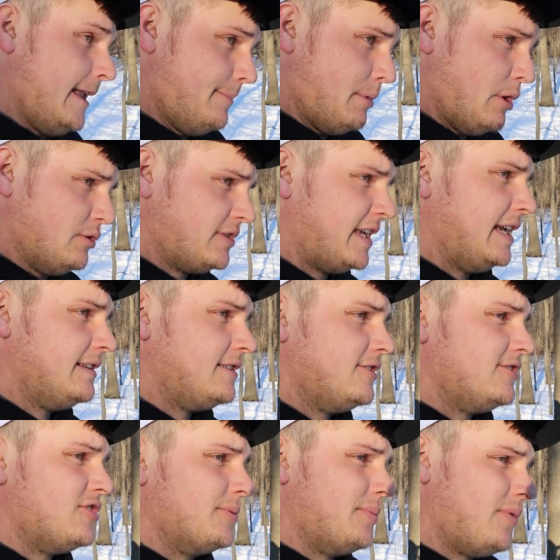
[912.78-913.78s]
In most
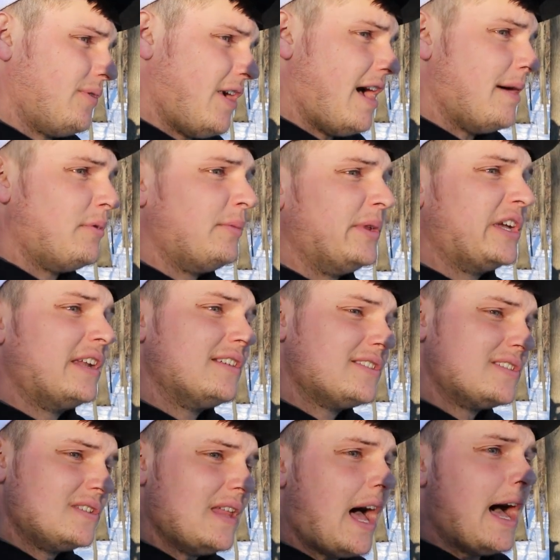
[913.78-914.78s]
cases, they're probably going to
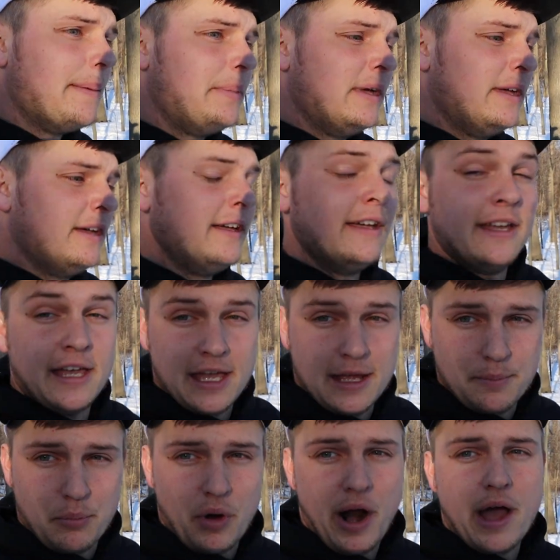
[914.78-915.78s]
stop
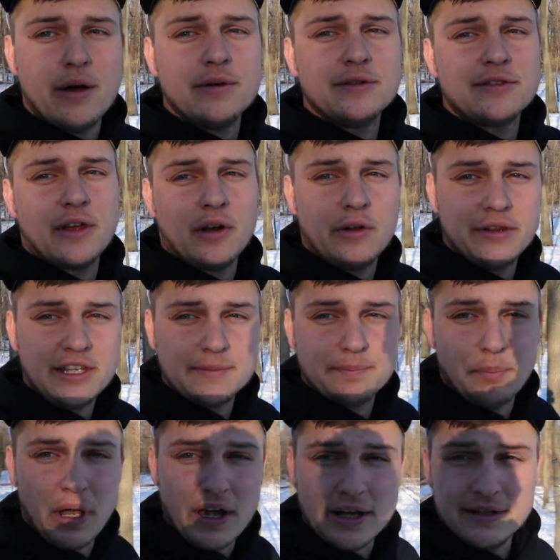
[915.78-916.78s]
and browse on all these
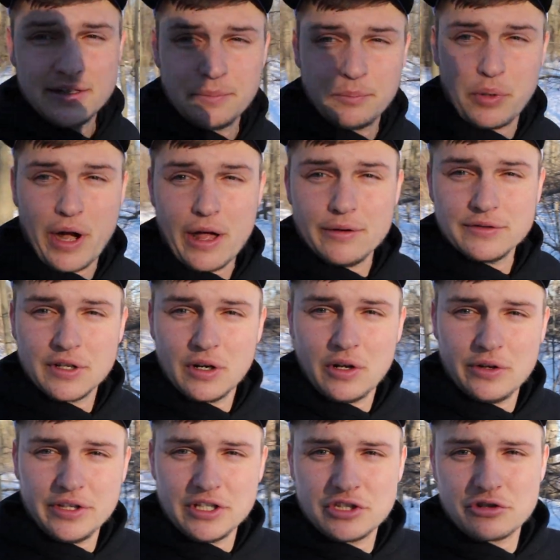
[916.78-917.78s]
buds and browse on
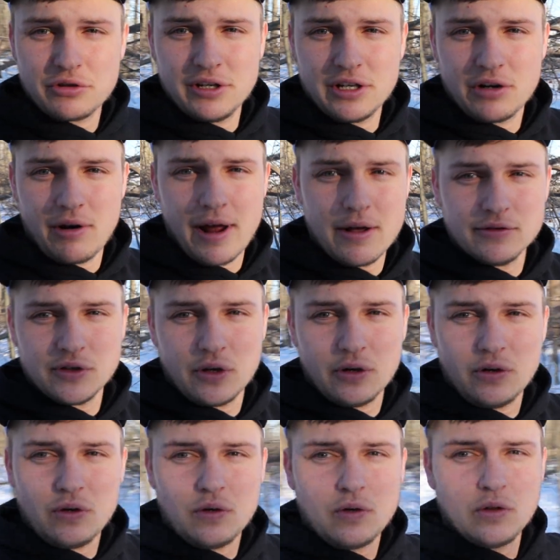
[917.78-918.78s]
all these tree crowns
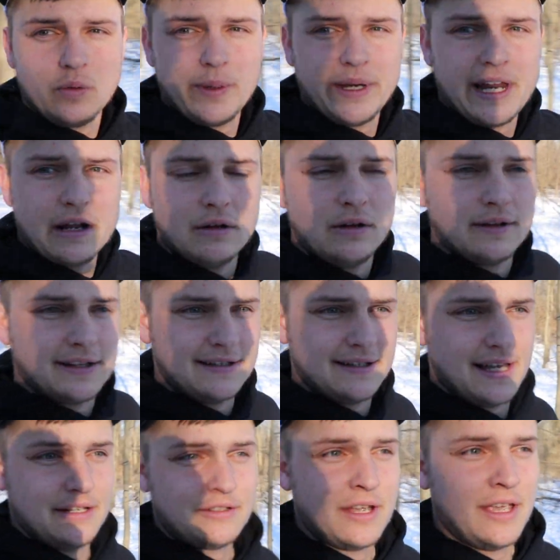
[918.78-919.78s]
all the way down along
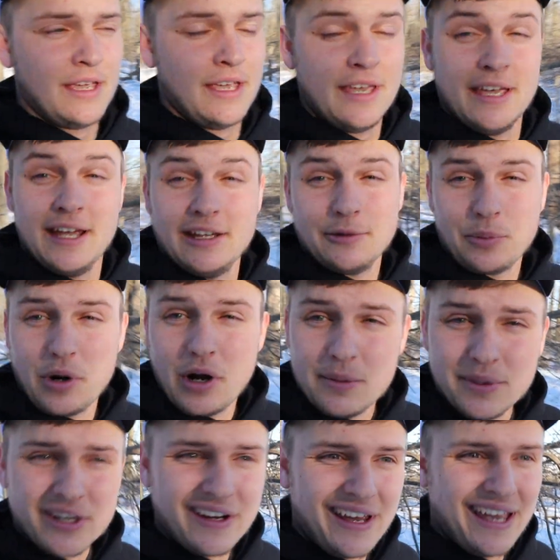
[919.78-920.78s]
this edge. And they're
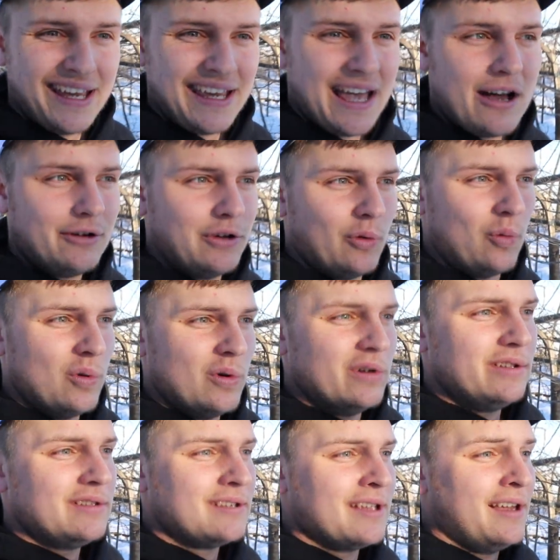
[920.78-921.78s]
probably gonna hang out in the
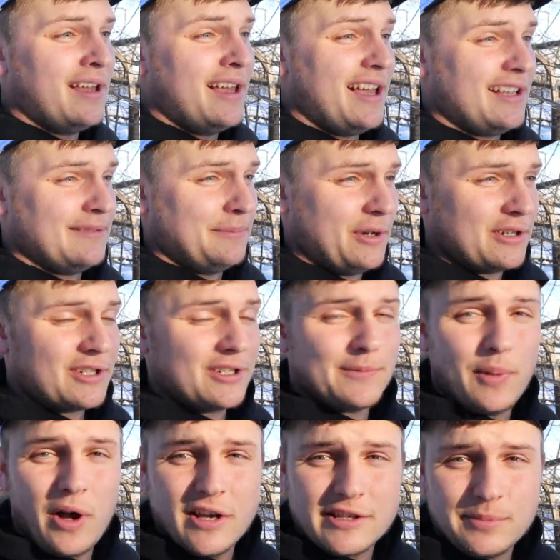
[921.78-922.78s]
woods as much as
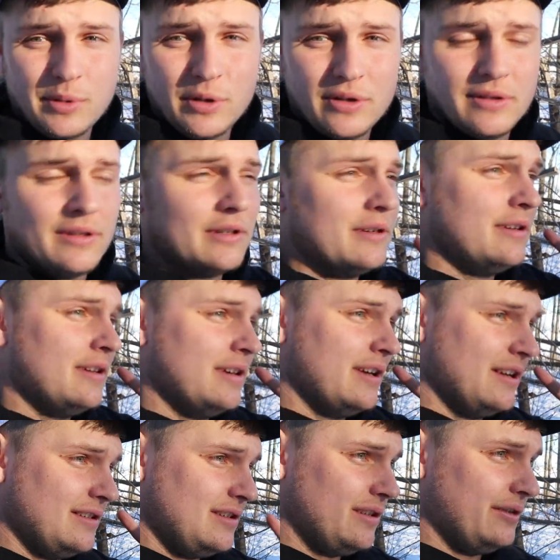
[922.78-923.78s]
possible
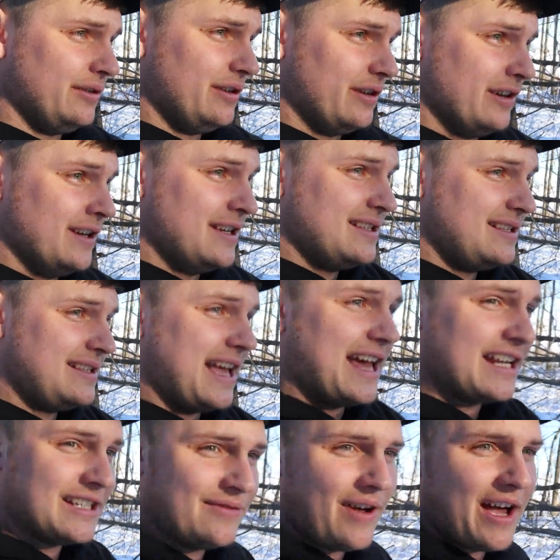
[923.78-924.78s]
until they're
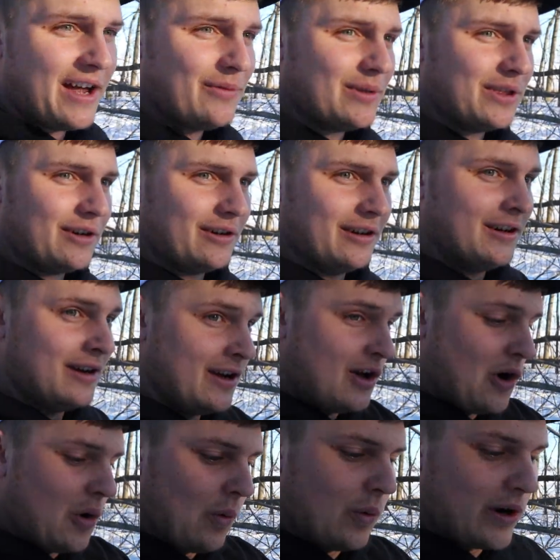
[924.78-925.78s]
satisfied with their
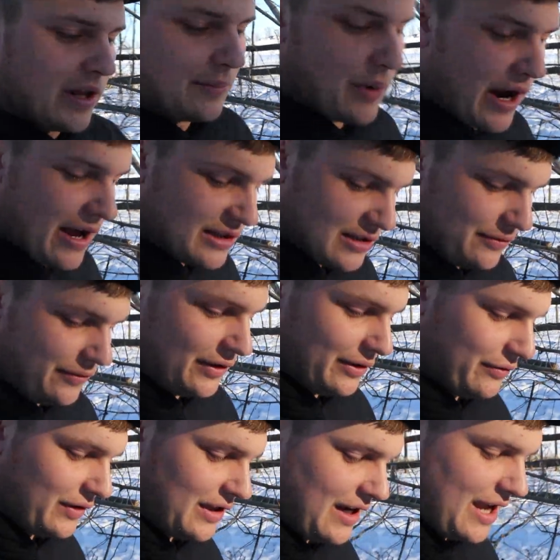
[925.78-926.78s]
woody browse fill for the